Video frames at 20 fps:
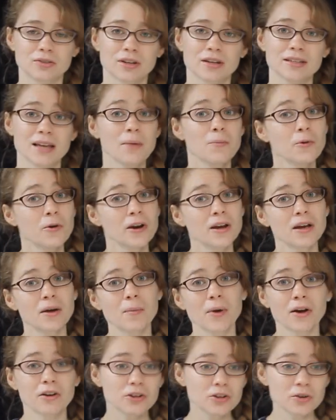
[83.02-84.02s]
Because I'm
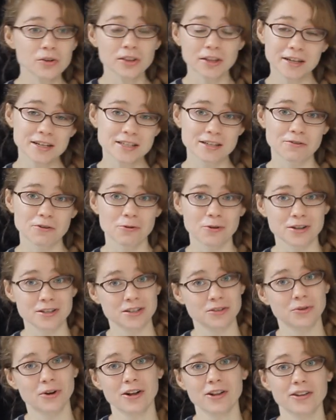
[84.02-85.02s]
reading about new things every
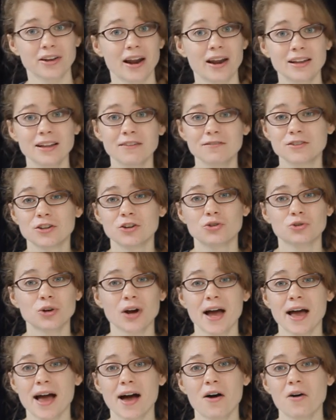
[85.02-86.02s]
once in a while, and I'd love to
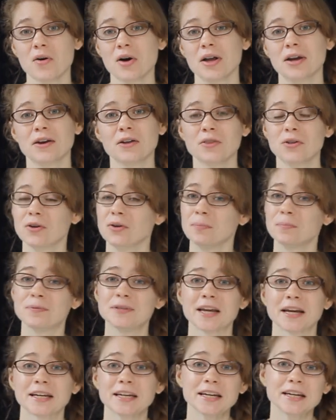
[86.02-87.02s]
try out another
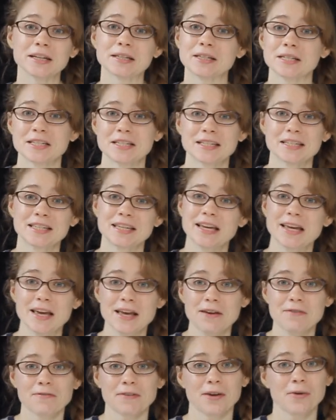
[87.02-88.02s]
technique just to see
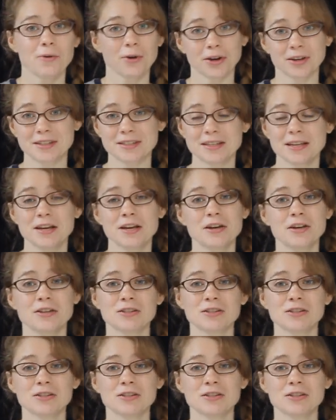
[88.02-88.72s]
if it works,